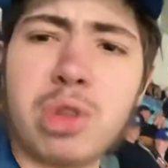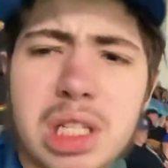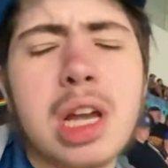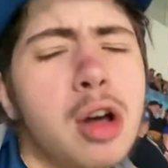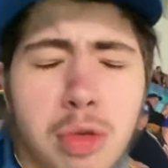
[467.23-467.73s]

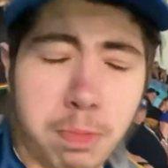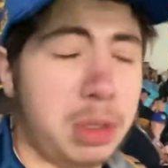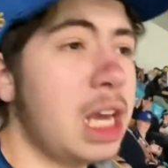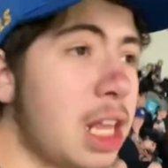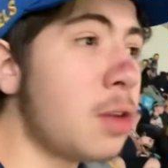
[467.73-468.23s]
Still
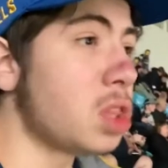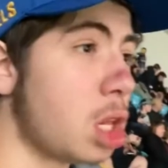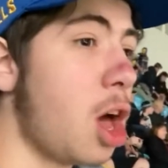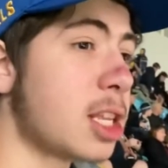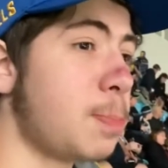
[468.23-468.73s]
dealing with the
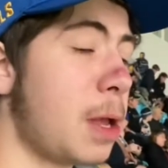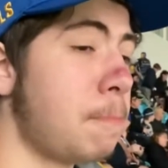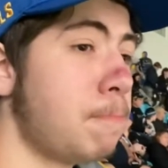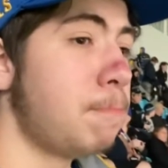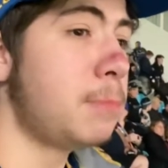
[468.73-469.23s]
loss, but
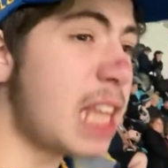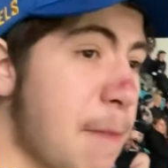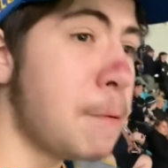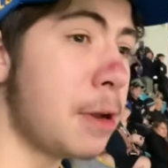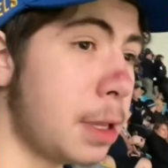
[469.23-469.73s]

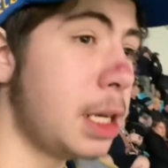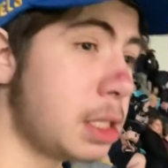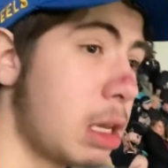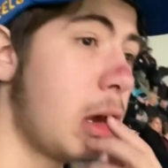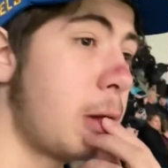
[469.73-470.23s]
definitely
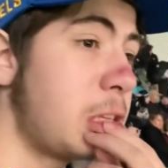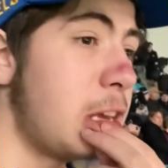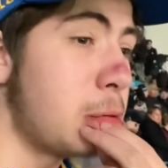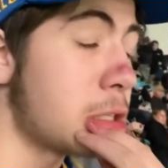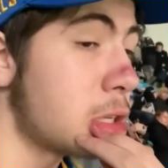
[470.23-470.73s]
deserved. He
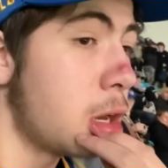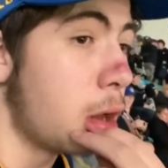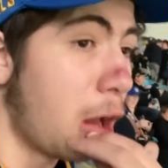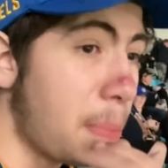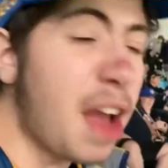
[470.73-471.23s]
was,
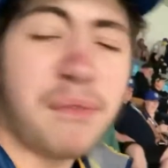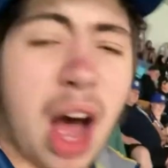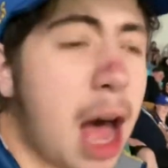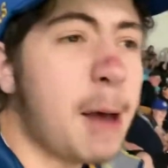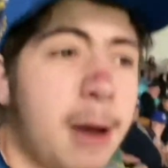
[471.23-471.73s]
by
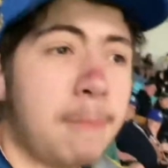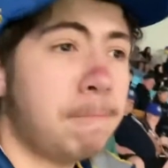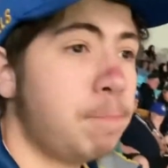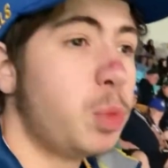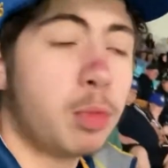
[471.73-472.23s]
far
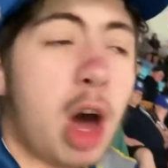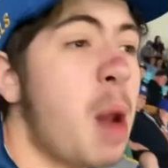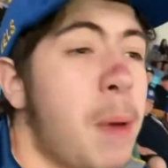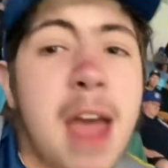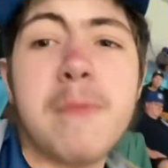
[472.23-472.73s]
one
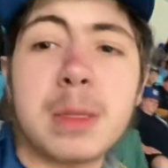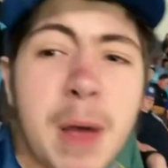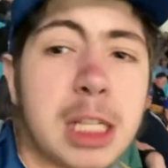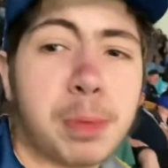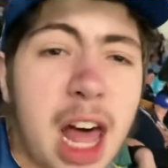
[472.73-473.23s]
of Panthers'
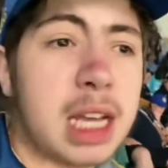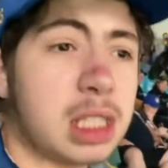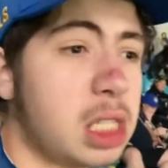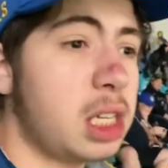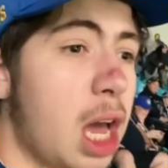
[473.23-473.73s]
best players
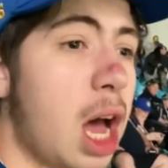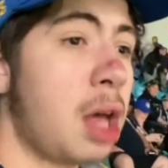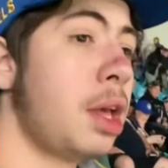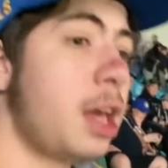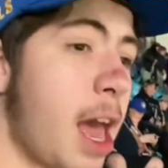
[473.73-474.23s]
this year,
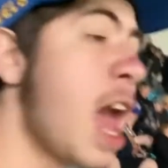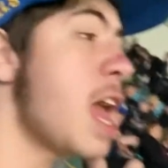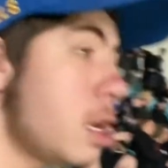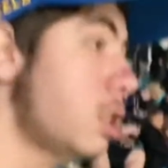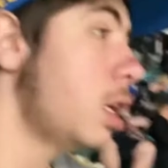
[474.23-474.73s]

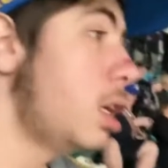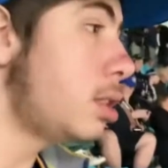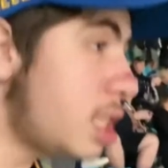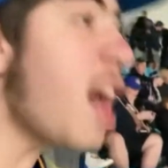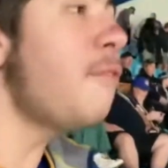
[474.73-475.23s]
and
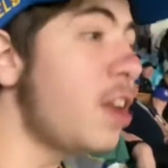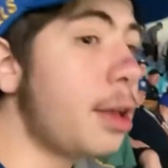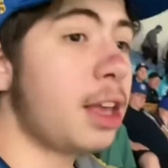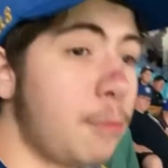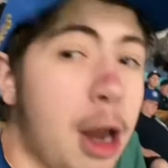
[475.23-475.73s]

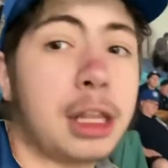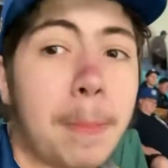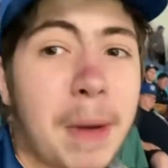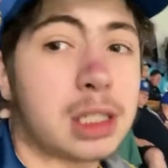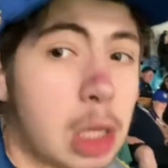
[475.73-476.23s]
definitely one of the
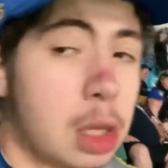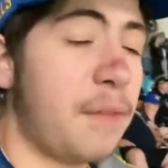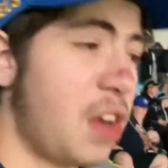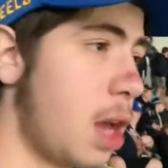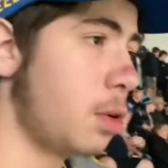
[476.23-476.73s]
best on the
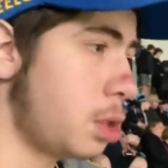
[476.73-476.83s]
court.